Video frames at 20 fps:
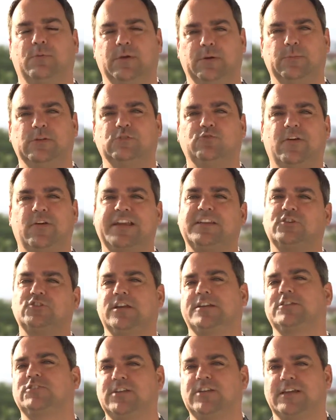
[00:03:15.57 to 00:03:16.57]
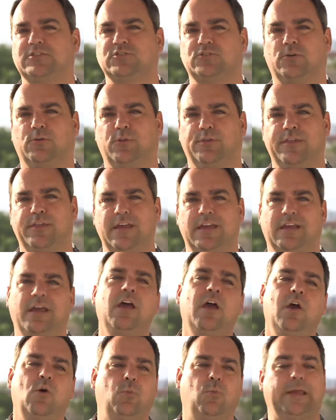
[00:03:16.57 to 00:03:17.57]
when we try to change the external thing,
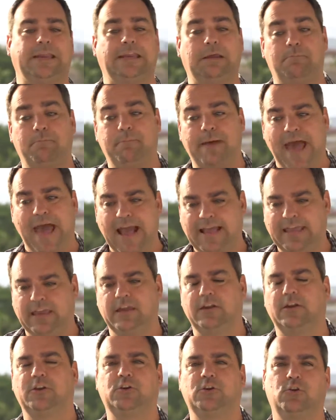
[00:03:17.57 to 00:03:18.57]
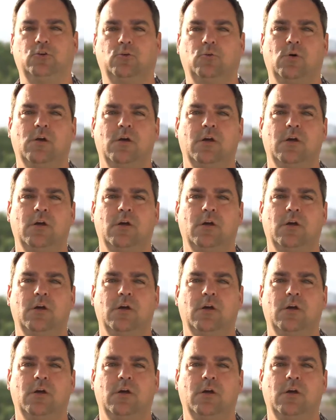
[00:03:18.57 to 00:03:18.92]
we end up back in a new,